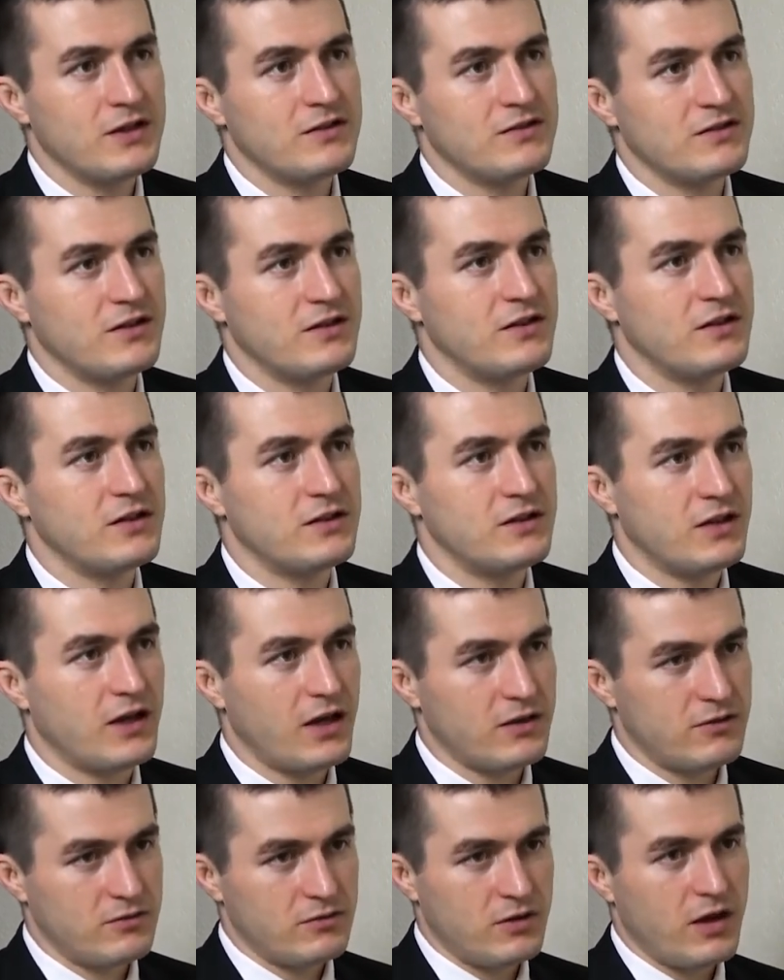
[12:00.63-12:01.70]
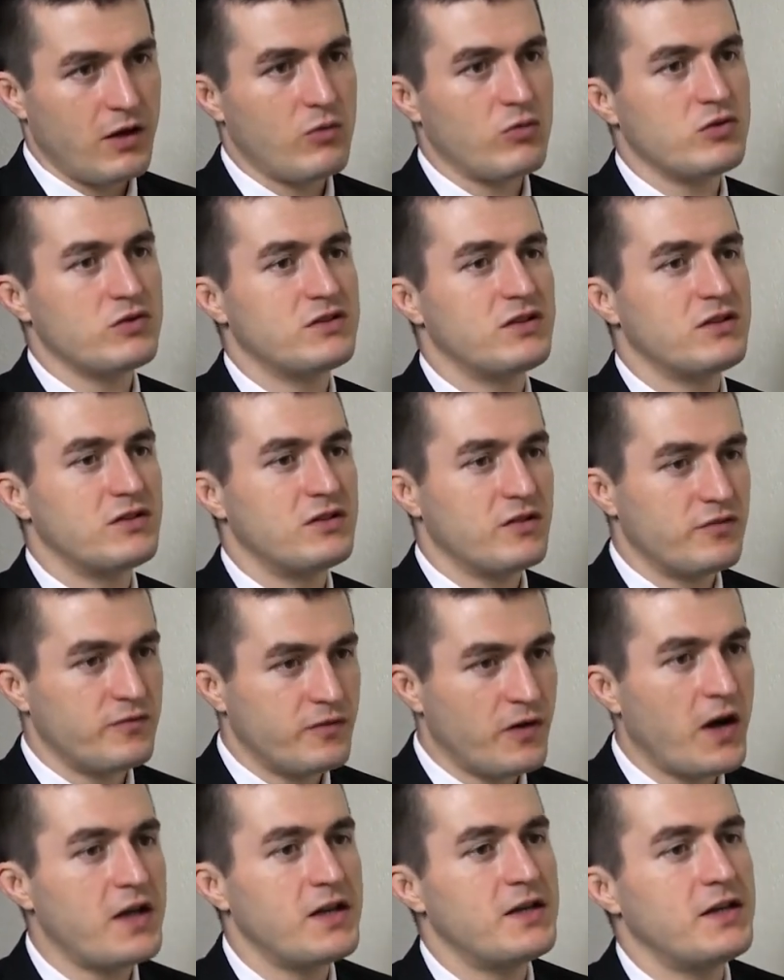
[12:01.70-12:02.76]
said that, that that was the
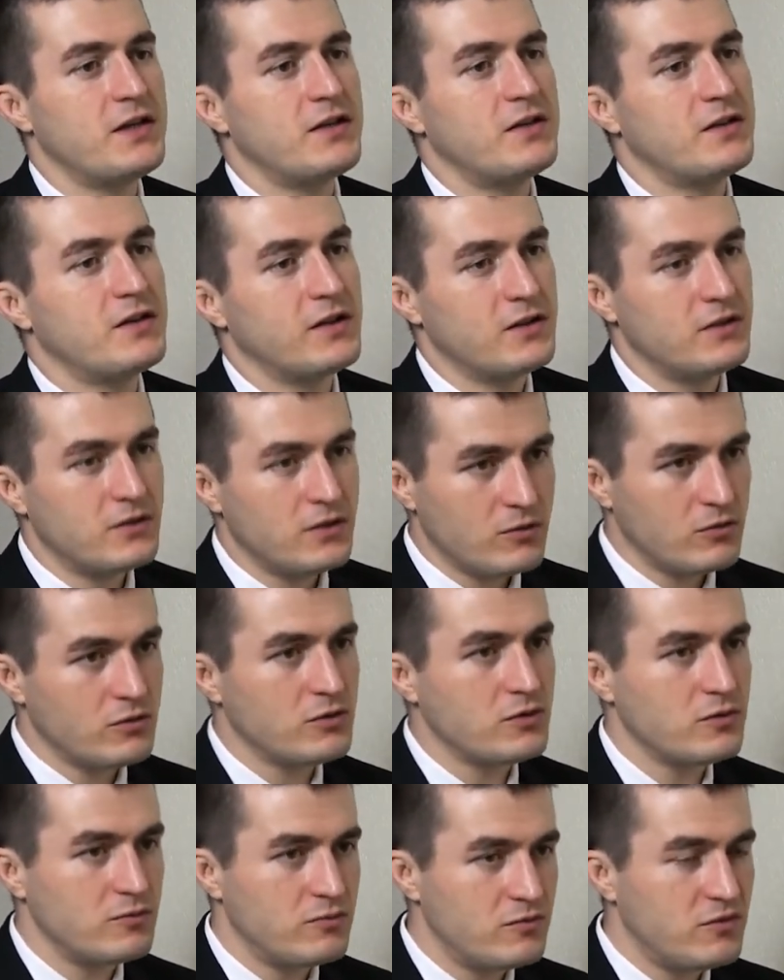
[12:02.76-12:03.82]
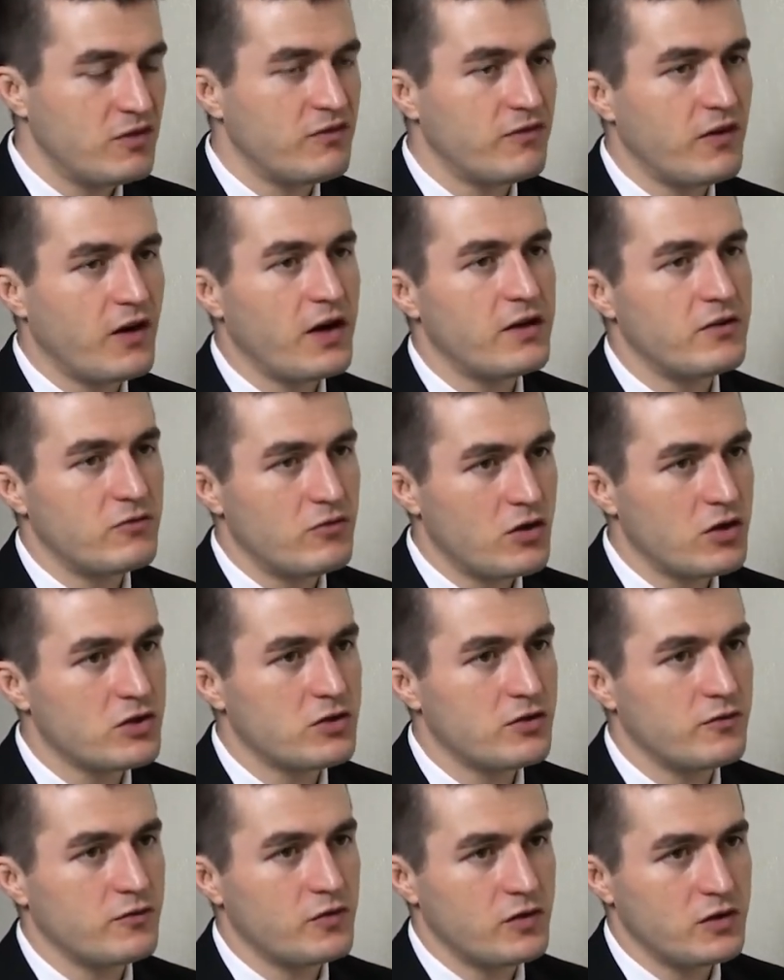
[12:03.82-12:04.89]
defining thing that will define
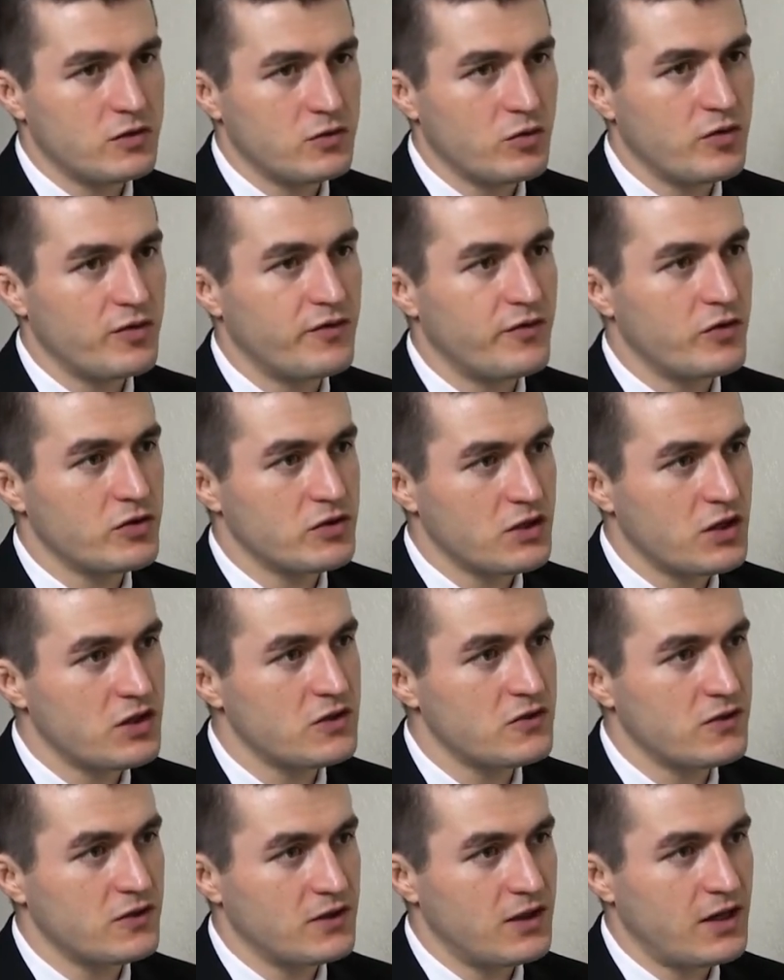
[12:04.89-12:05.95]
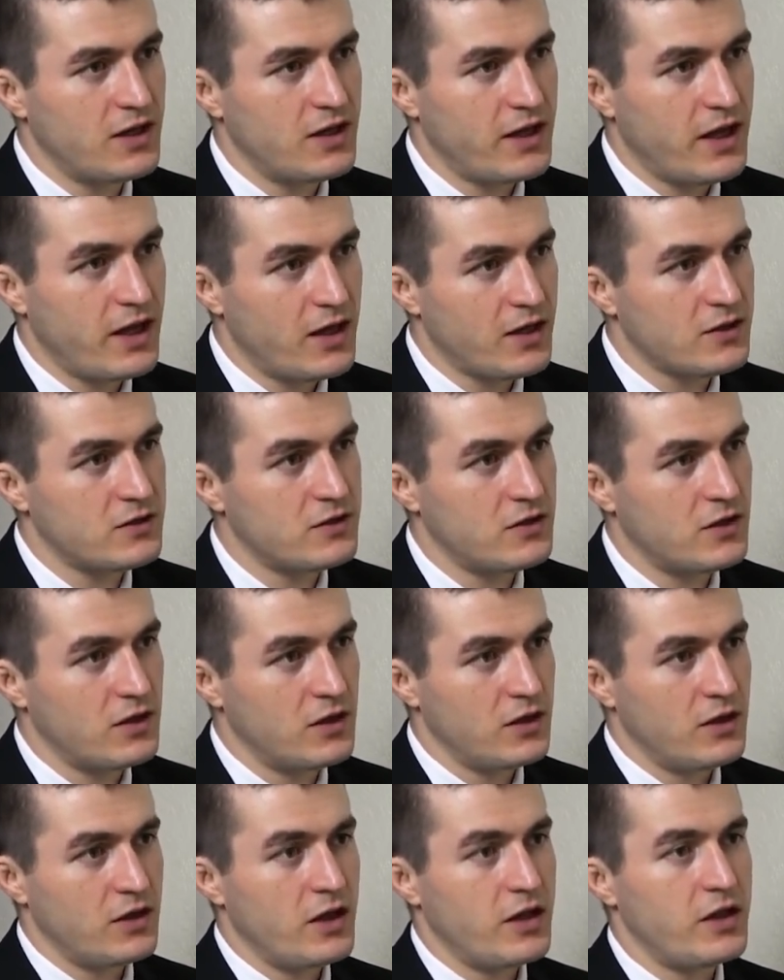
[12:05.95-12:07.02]
Russia for the 21st century, that act.
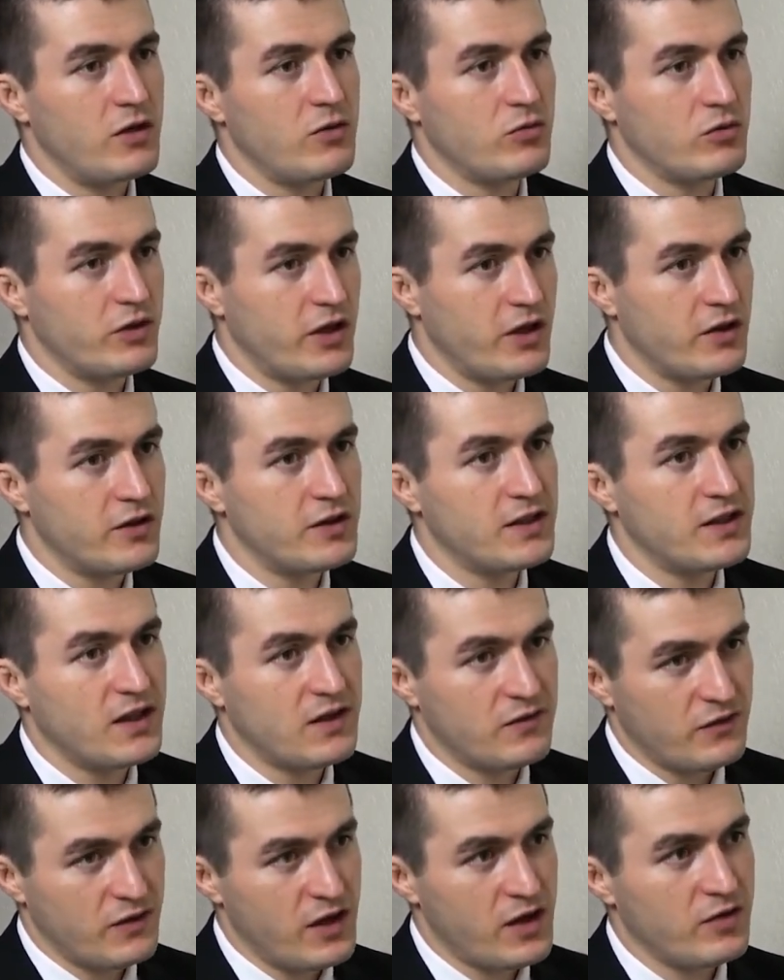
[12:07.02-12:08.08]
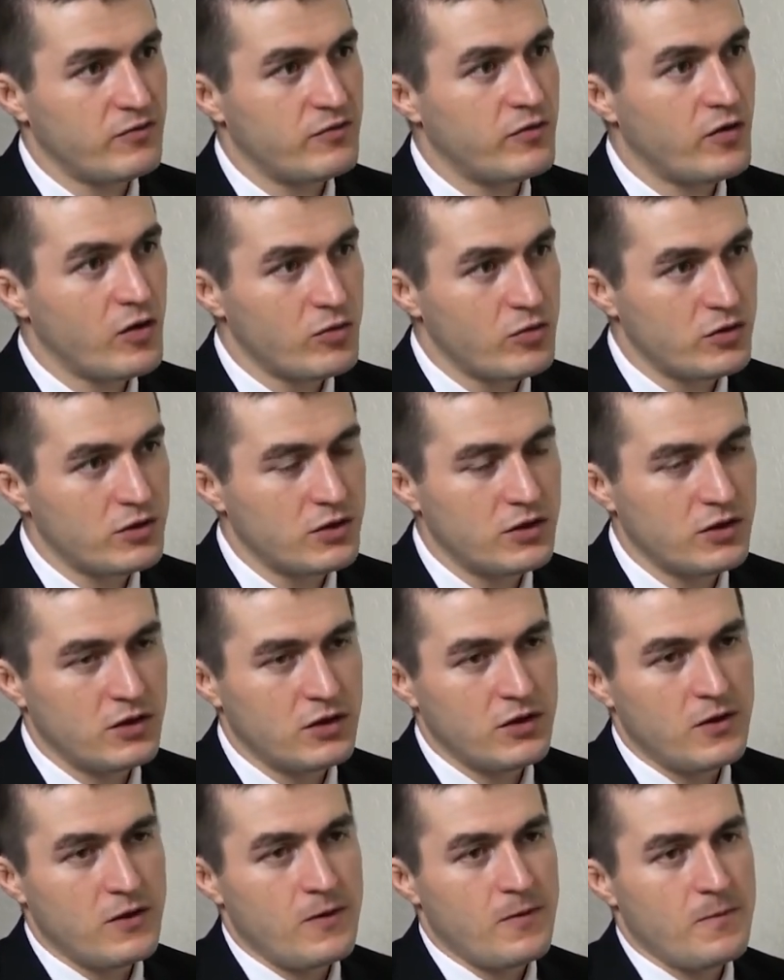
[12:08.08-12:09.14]
And he will carry that flag forward.
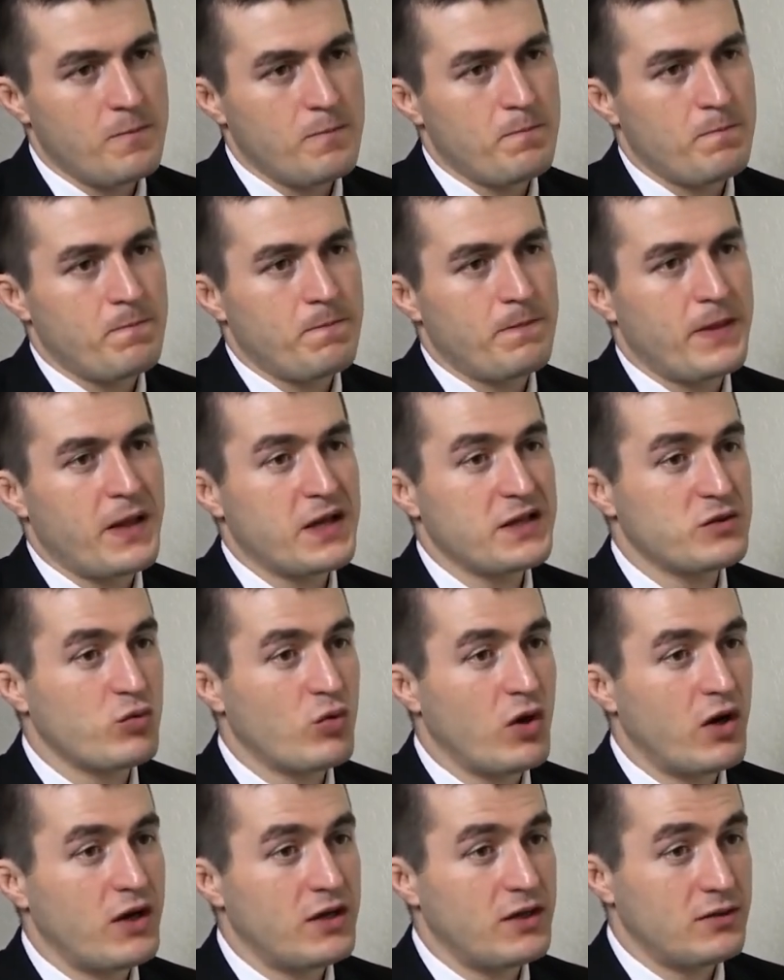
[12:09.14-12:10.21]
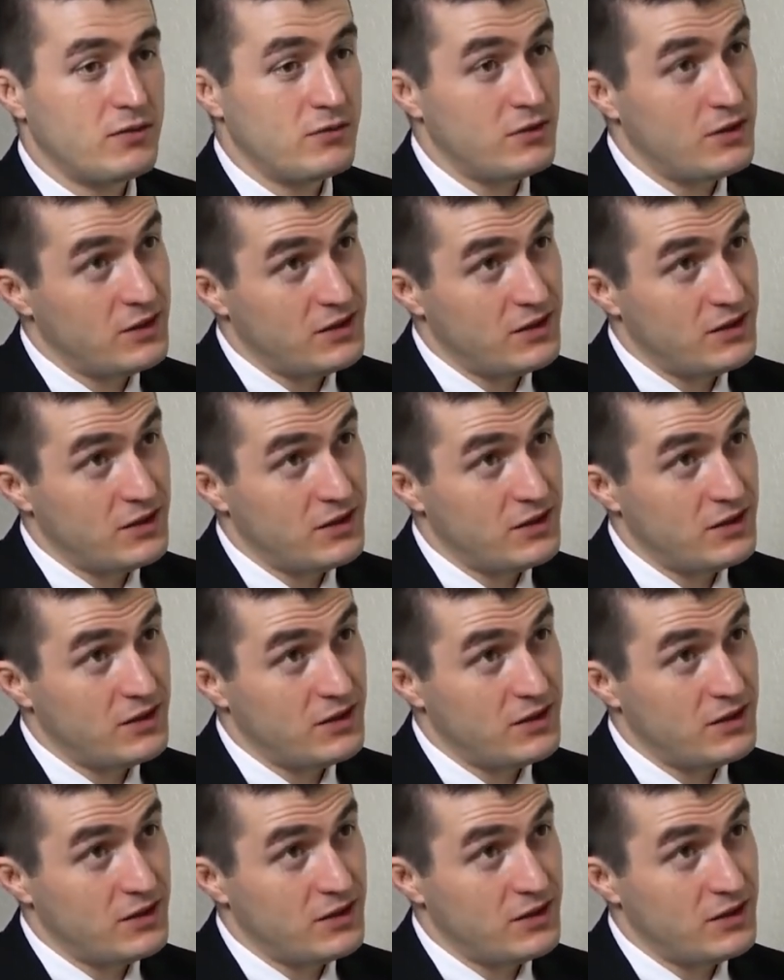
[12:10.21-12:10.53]
That's why